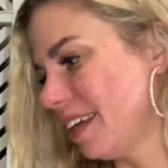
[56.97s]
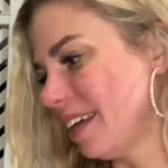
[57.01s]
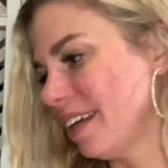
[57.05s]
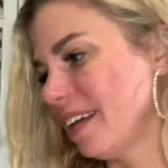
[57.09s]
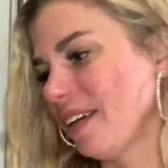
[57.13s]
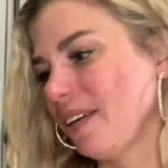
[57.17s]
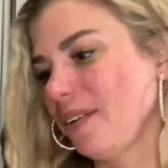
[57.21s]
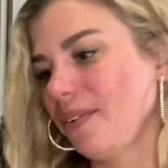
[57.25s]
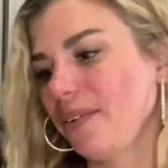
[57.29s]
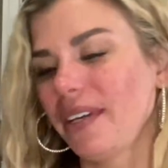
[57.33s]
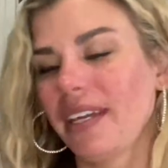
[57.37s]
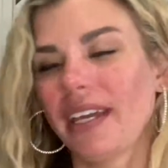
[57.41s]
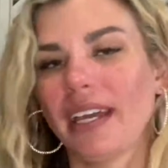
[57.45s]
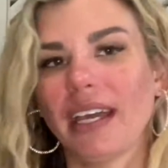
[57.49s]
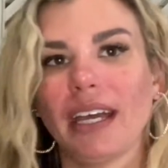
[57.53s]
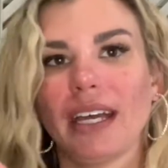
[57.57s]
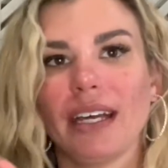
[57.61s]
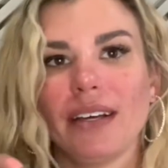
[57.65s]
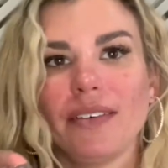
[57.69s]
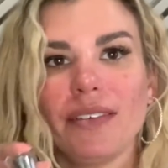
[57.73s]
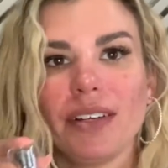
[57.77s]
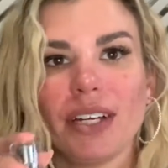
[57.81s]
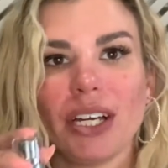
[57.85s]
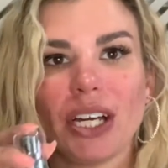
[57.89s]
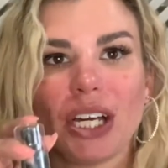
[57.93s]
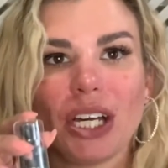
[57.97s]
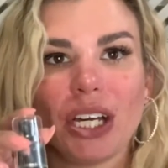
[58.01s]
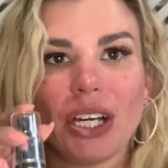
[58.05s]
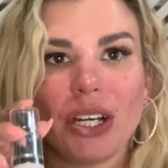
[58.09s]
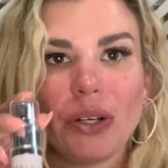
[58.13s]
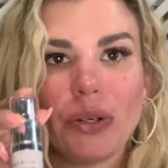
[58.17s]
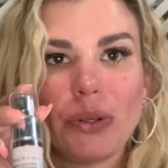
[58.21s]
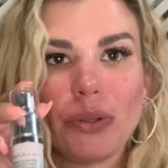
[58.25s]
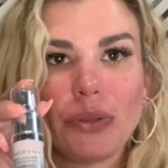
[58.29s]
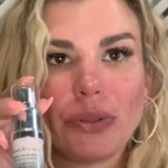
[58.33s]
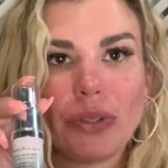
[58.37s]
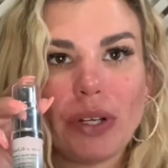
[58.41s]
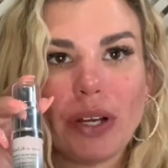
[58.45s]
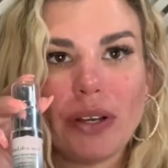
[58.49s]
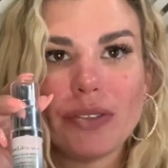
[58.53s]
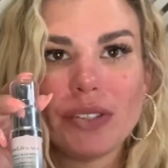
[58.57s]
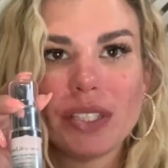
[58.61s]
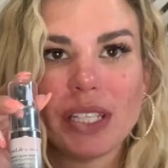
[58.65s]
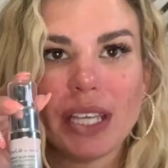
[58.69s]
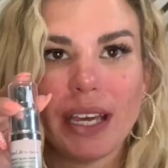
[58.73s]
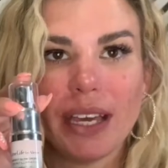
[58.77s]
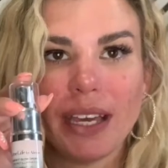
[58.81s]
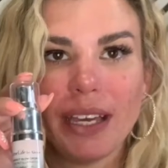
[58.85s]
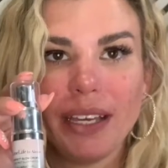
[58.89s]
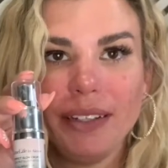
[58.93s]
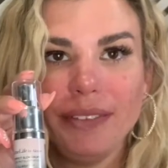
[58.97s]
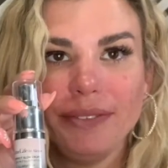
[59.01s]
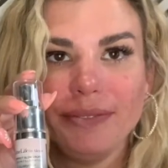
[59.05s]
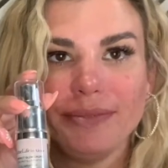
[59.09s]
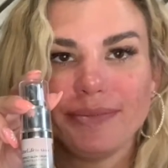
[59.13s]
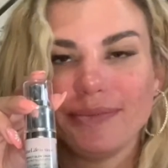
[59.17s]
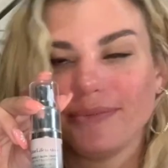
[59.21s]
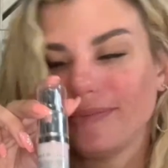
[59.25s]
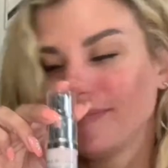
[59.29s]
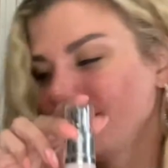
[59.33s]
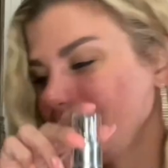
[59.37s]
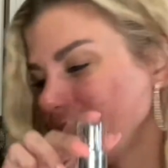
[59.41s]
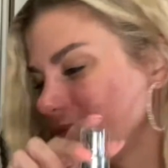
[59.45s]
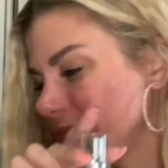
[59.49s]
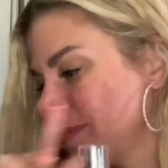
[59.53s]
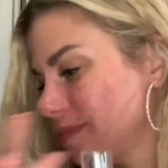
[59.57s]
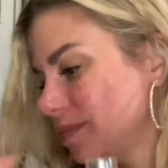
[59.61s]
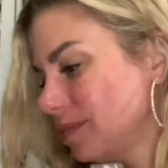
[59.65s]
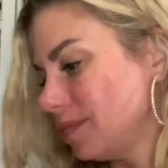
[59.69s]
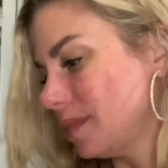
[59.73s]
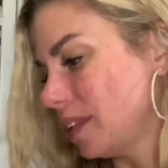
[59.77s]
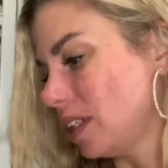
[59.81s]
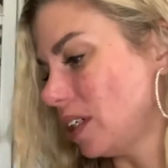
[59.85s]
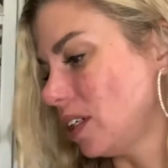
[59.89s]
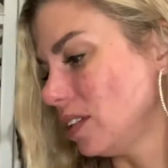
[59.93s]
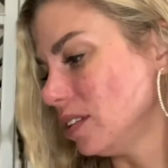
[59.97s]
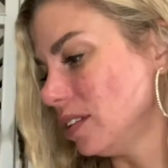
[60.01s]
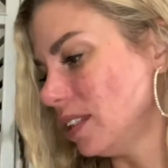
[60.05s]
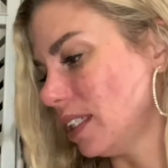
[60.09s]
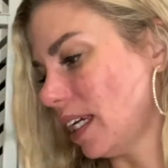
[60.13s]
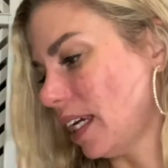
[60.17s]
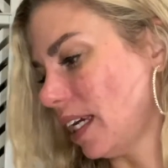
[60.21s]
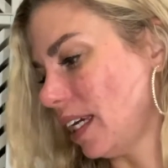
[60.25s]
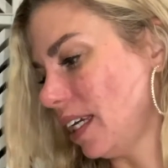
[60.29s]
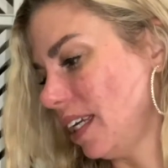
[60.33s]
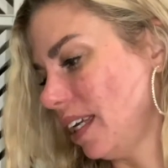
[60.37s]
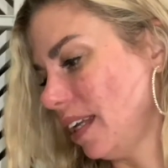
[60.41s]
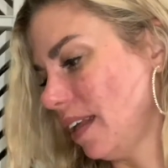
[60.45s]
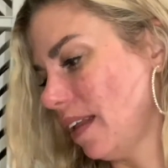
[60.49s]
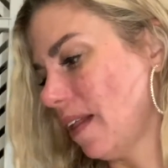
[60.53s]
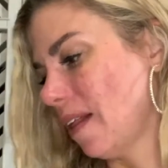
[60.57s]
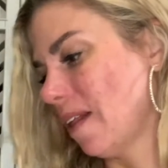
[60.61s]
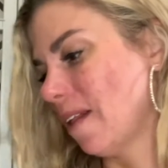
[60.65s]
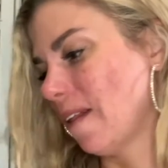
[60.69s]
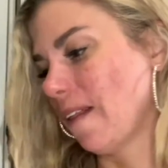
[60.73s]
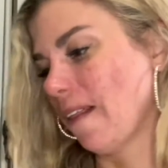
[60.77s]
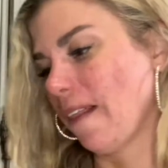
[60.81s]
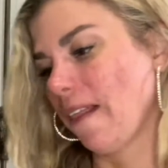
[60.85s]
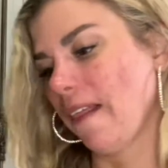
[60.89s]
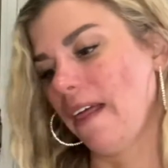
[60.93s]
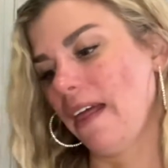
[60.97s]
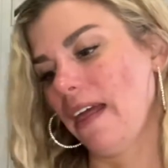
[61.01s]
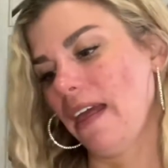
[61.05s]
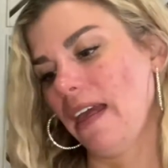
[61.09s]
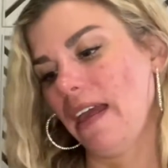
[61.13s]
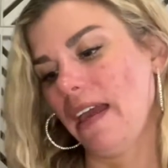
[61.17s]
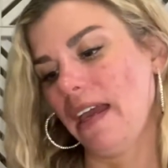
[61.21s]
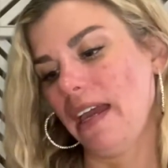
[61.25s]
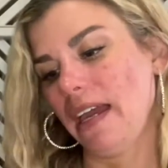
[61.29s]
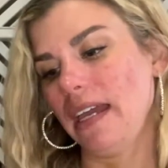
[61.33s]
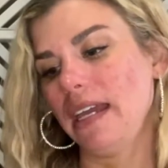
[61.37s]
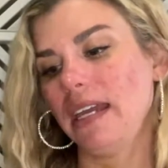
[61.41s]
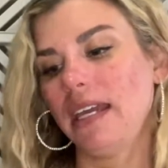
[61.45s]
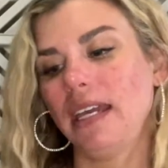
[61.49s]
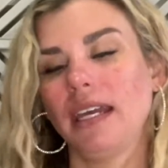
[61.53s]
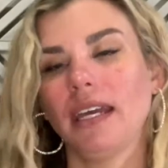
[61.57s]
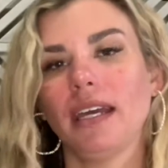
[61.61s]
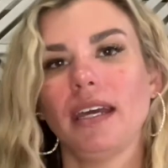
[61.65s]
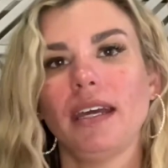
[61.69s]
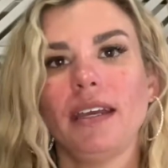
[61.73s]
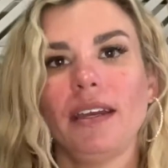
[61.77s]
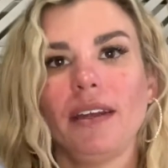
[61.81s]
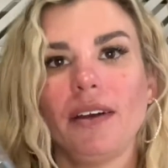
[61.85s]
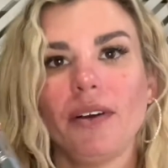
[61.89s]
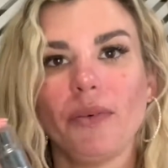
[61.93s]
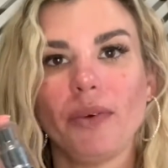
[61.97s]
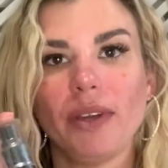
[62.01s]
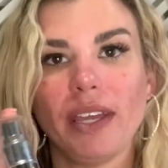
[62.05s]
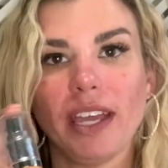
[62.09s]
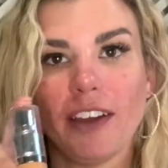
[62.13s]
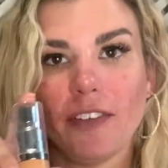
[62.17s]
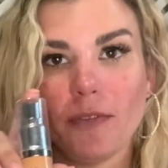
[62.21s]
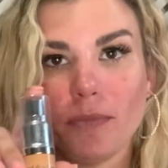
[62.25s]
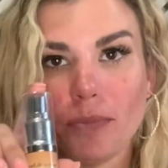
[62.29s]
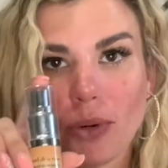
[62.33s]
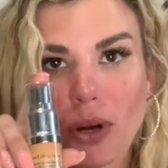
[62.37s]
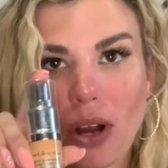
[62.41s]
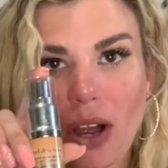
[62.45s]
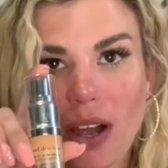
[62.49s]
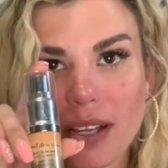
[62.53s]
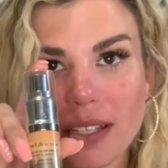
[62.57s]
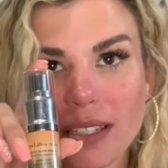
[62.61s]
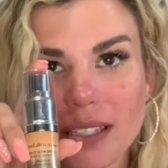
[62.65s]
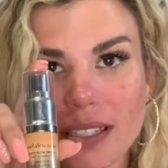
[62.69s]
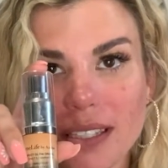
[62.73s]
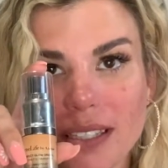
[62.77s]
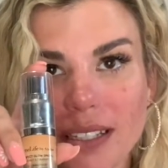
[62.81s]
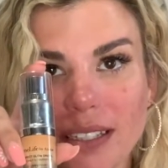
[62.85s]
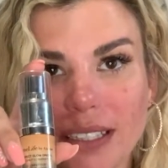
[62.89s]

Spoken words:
we have Rosé all day, and we have Bronze.